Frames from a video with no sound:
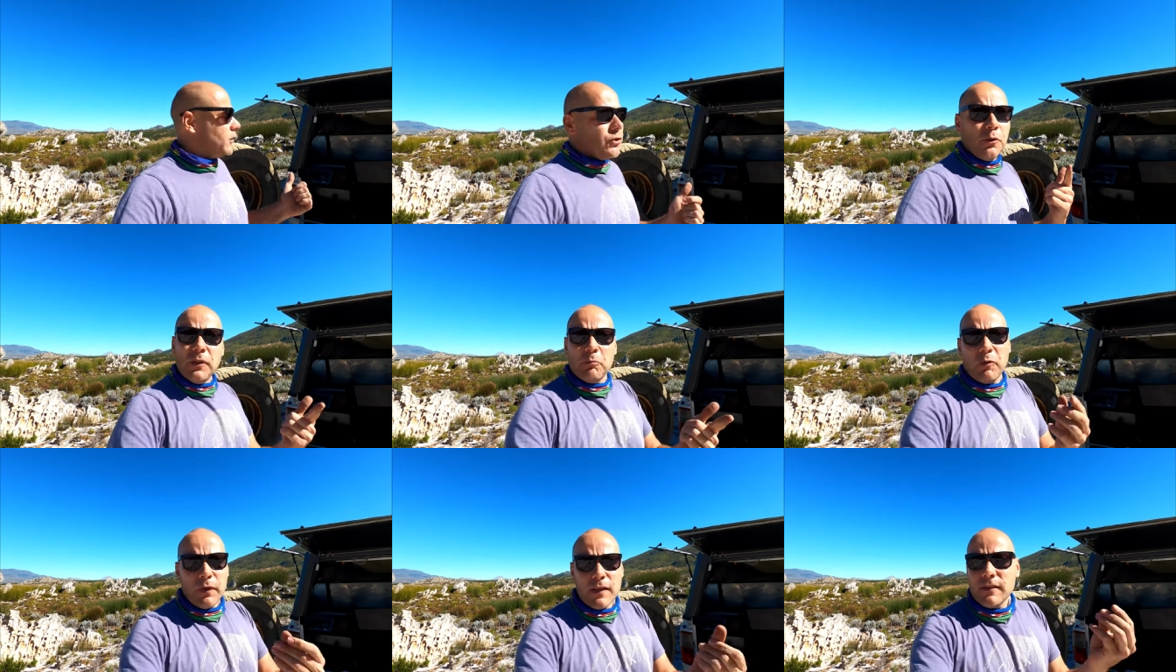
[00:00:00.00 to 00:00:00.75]
Two, it
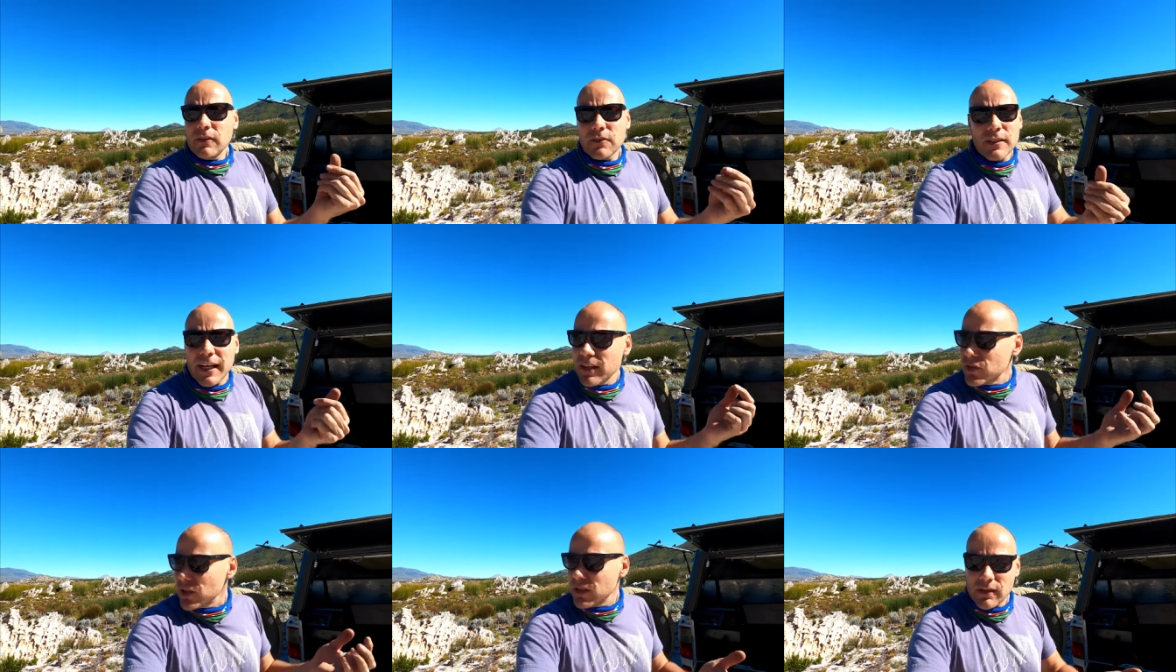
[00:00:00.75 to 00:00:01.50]
prevents little
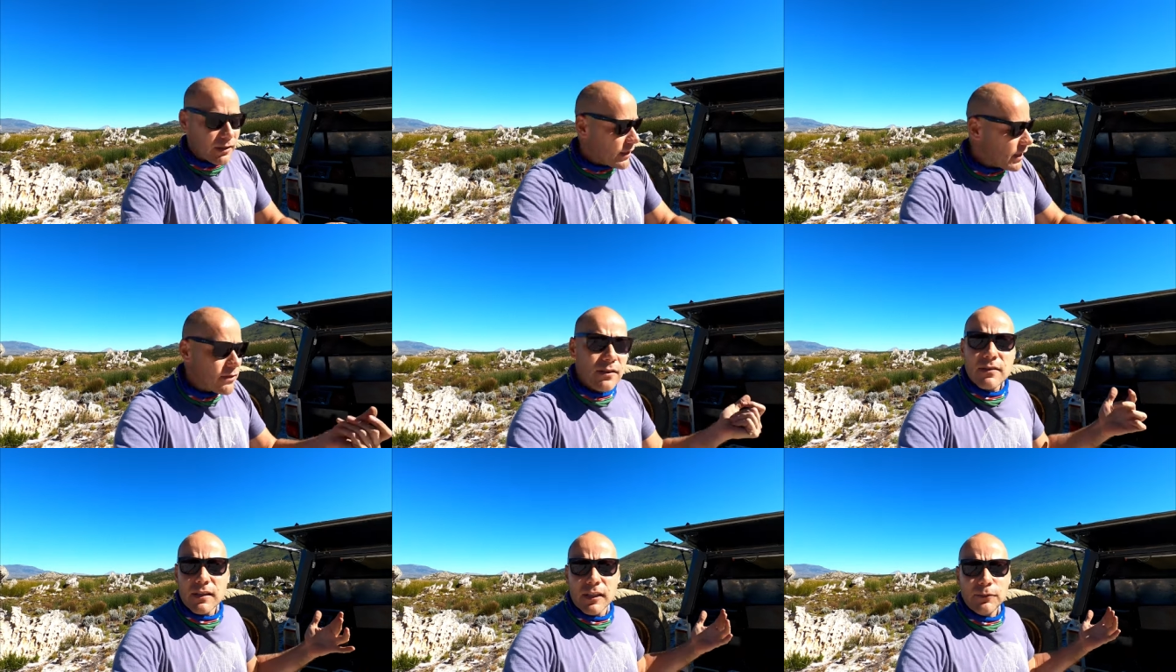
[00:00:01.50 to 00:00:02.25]
scratches and cuts
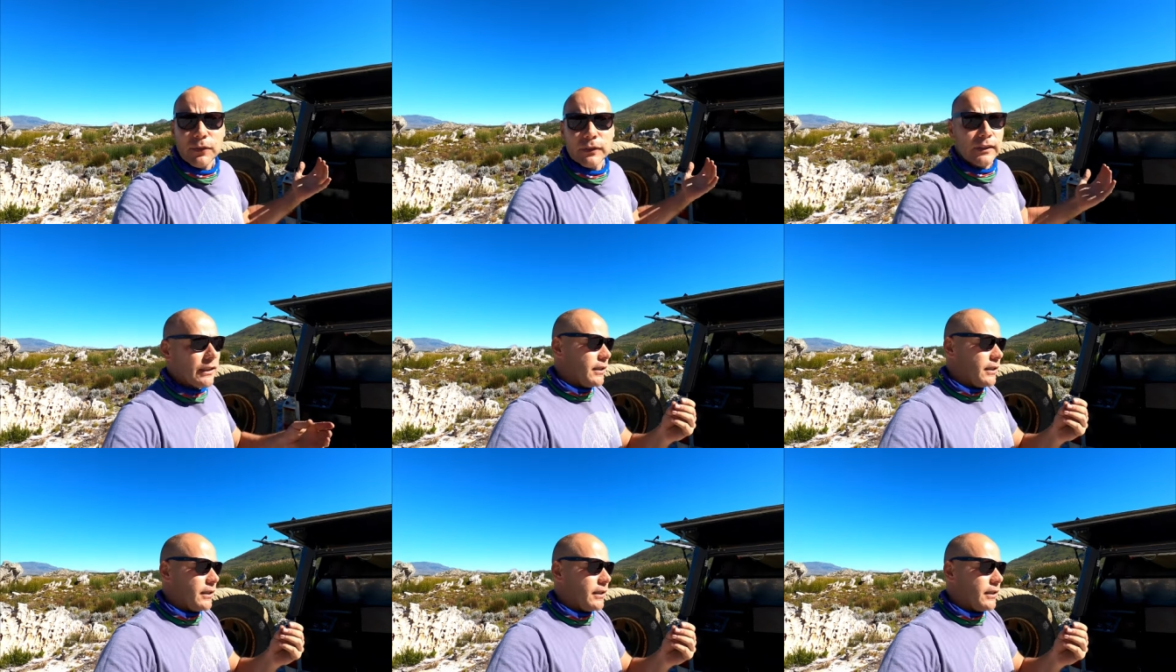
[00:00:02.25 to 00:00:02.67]
and stuff.